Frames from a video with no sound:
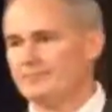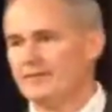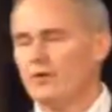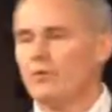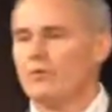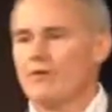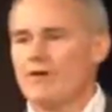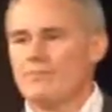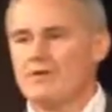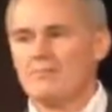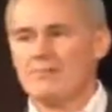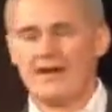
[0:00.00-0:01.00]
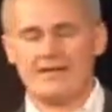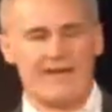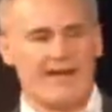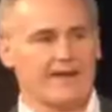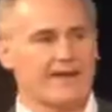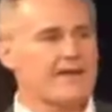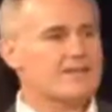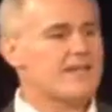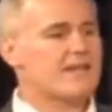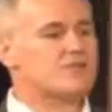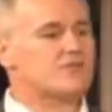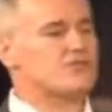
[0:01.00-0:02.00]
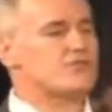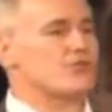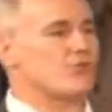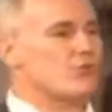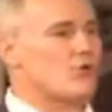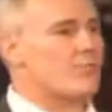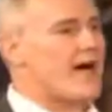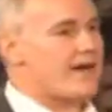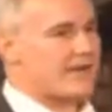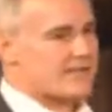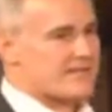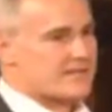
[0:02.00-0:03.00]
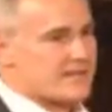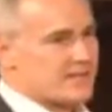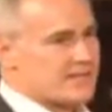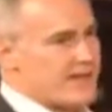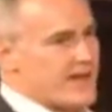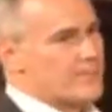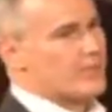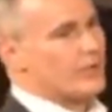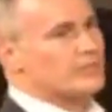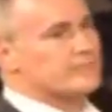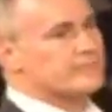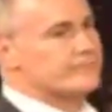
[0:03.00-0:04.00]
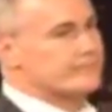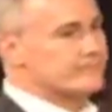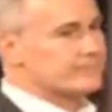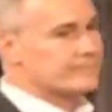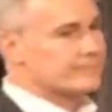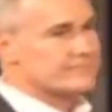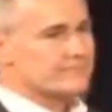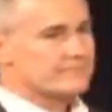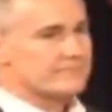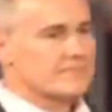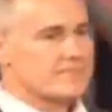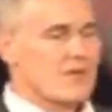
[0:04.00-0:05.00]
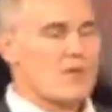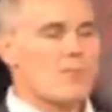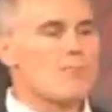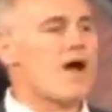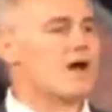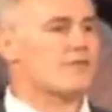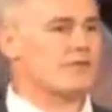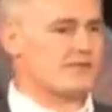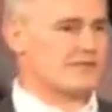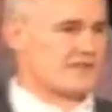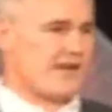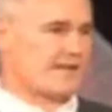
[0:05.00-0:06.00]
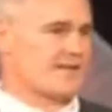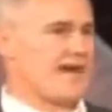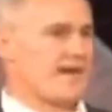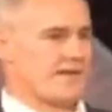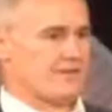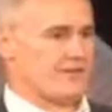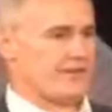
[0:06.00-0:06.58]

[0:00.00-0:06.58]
What do I mean by that? Take surgical robotics as an example. Marvelous technology.